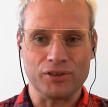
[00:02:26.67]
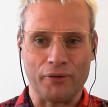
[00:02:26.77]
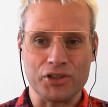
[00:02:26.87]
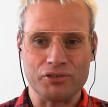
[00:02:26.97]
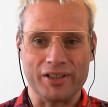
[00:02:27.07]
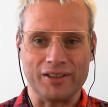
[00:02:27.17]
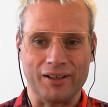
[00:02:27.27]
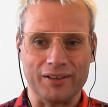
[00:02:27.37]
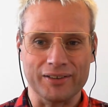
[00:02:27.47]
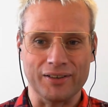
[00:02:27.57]
Torres Strait
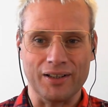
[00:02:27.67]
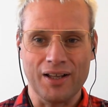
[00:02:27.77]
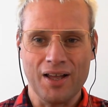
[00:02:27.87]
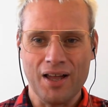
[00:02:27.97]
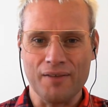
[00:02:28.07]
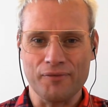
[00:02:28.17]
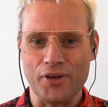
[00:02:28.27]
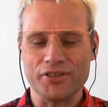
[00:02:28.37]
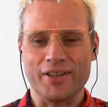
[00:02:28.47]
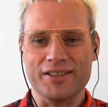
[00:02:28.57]
Islander and
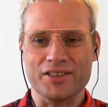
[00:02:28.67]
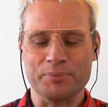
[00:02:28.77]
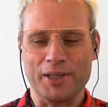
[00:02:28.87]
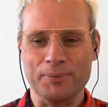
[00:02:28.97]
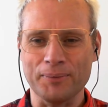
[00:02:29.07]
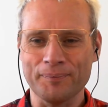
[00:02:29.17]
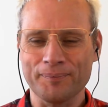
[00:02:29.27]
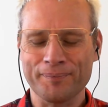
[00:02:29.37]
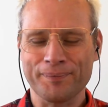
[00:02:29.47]
First Nations people.